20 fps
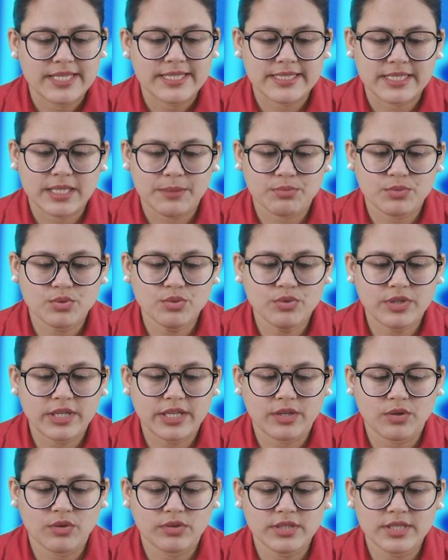Step 2.
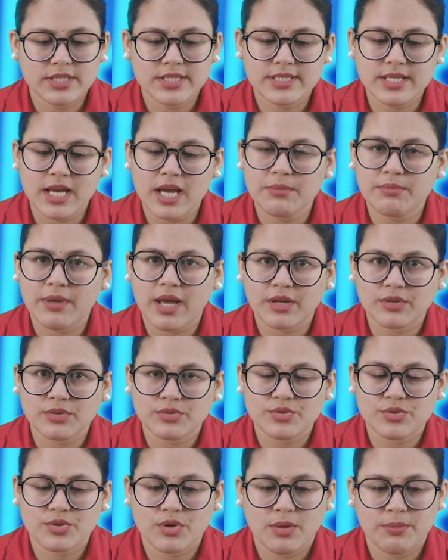Click on the desired
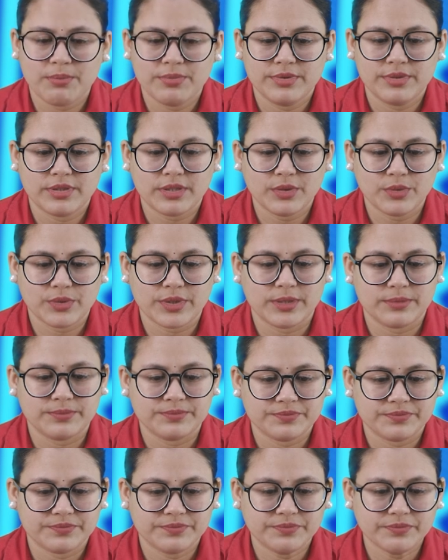backdrop. Okay.
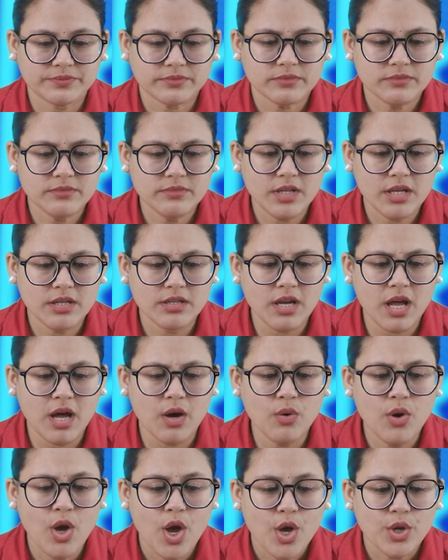
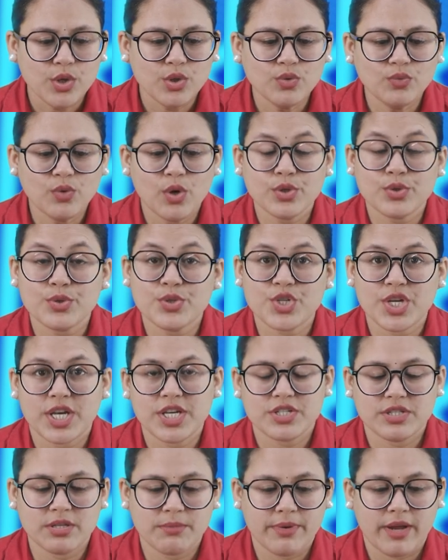Now, you want to
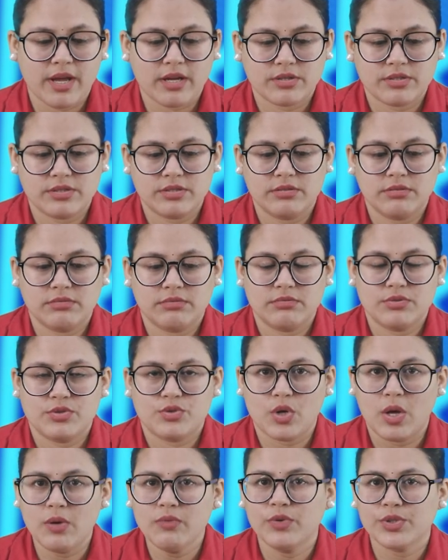change the
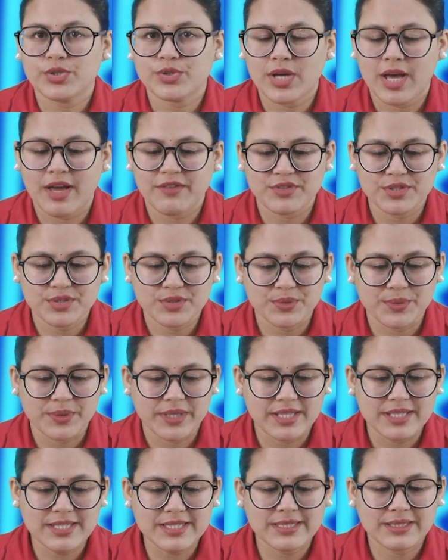backdrop. What you have to do
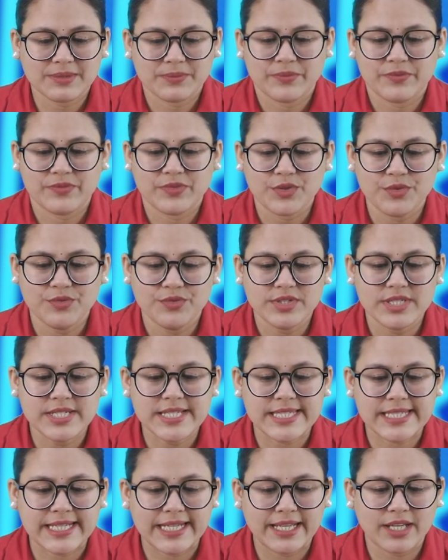is,
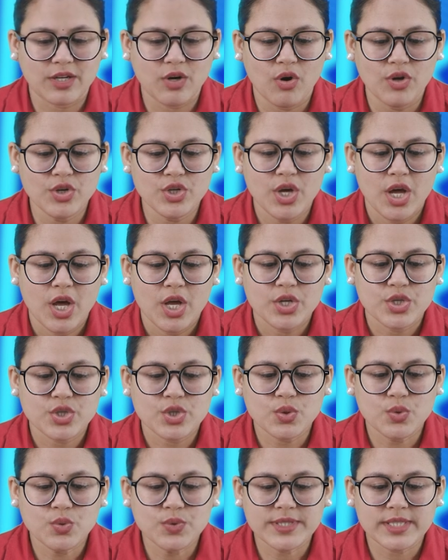first click on
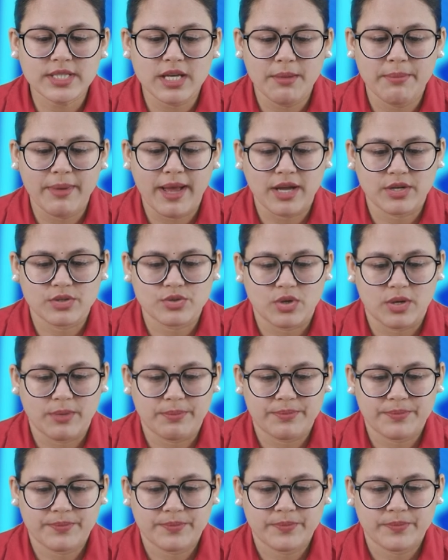Choose a
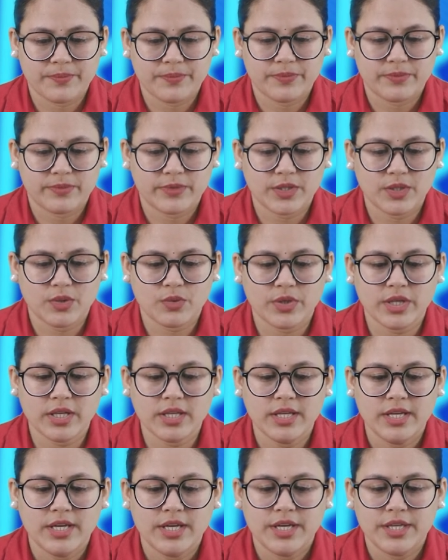Backdrop.
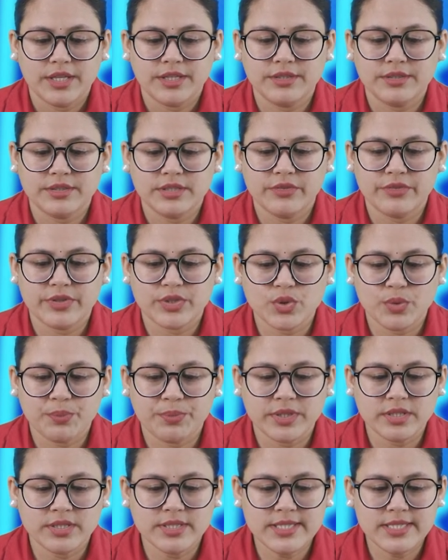Okay. Here the window
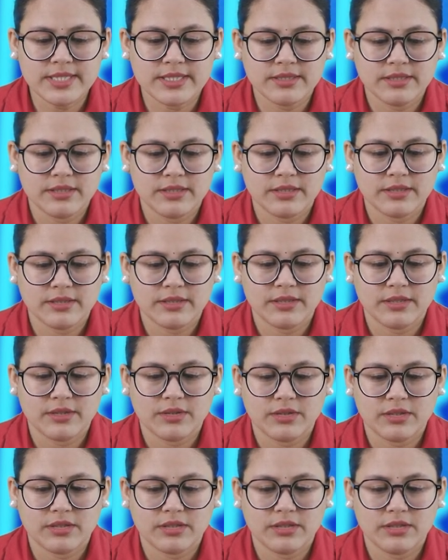appears.
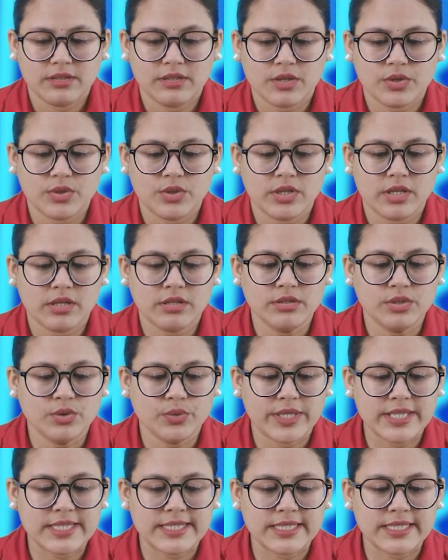Now, here you can